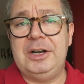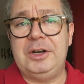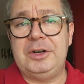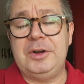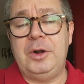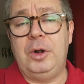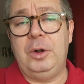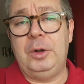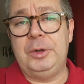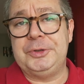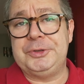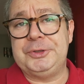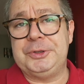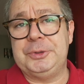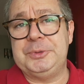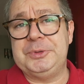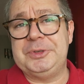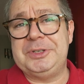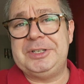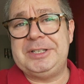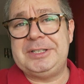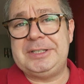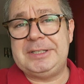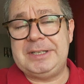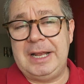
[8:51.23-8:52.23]
are also
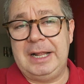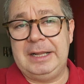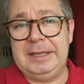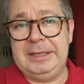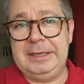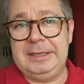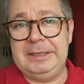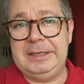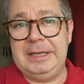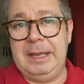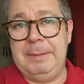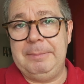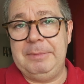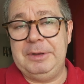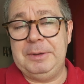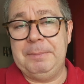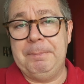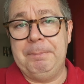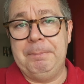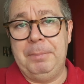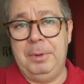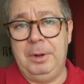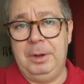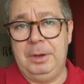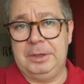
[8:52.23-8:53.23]
selling them
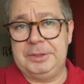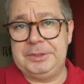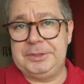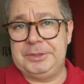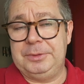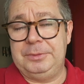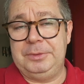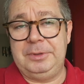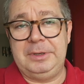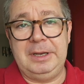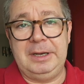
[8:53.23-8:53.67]
in bulk so you